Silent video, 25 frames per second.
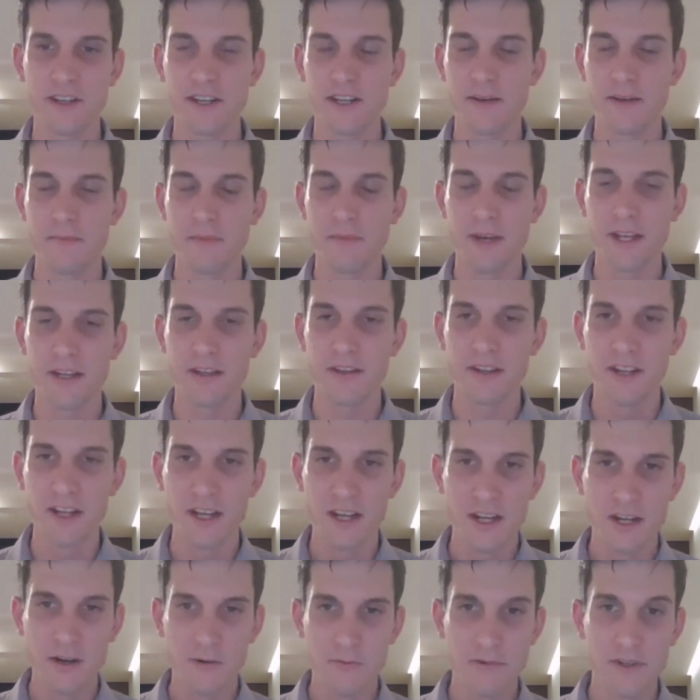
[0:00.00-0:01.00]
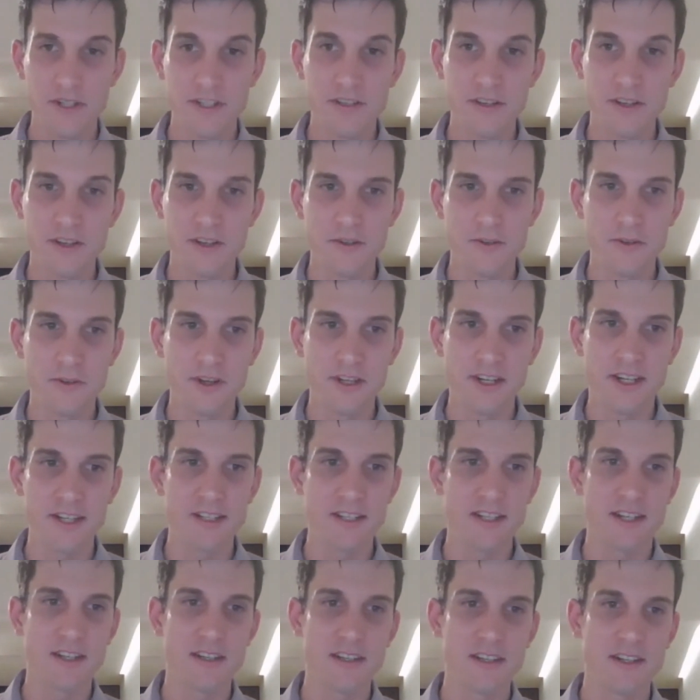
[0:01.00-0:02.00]
our main research
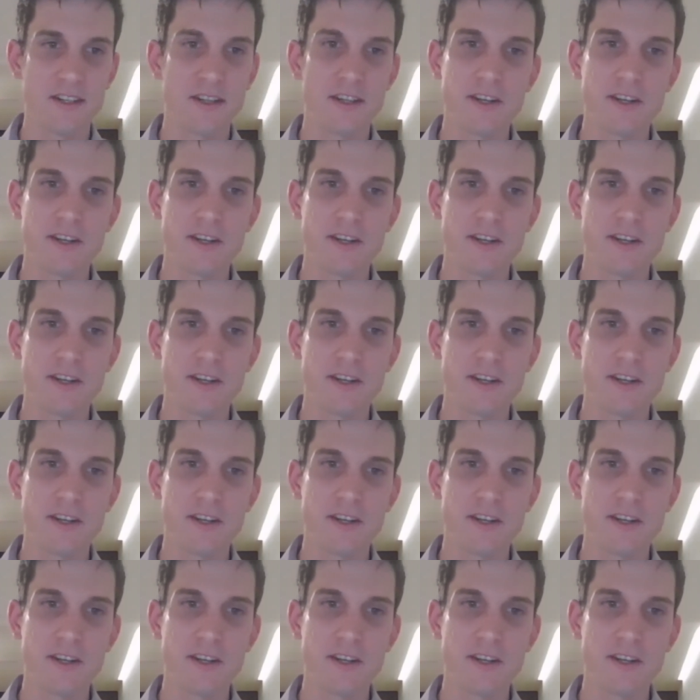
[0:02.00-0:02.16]
organisation,